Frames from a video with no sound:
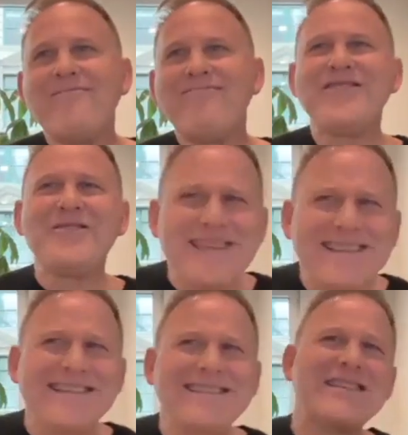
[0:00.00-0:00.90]
do you
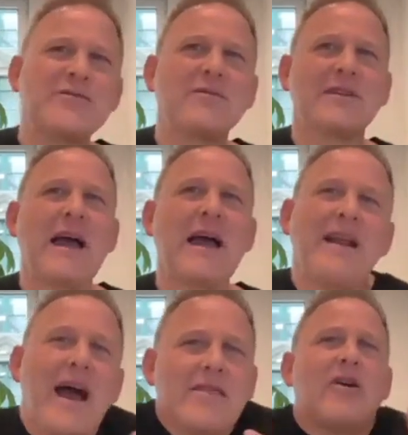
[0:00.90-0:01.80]
think that that's related? I
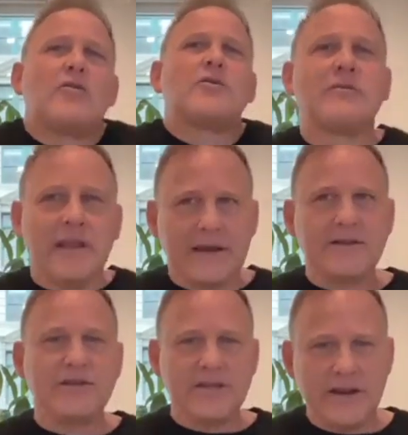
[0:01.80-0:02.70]
mean, I thought it was
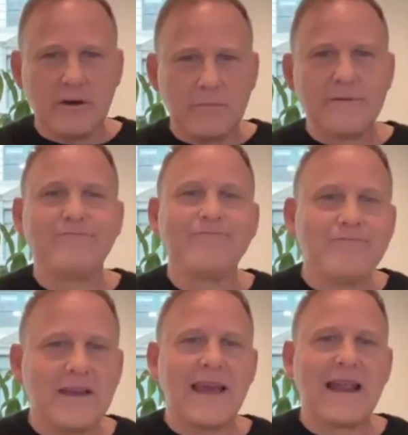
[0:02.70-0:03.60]
related to gender, but
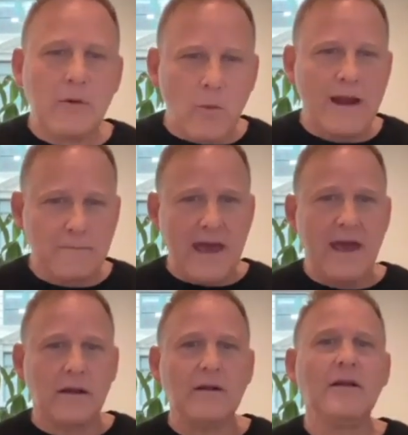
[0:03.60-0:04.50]
again, I'm a white
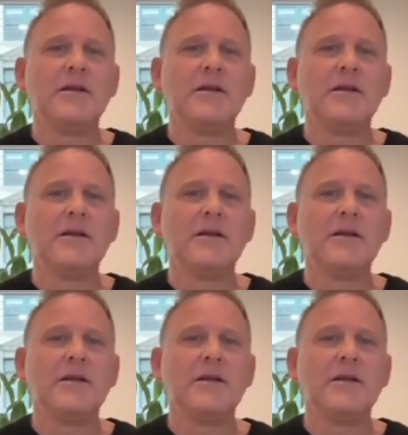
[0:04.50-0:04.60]
male,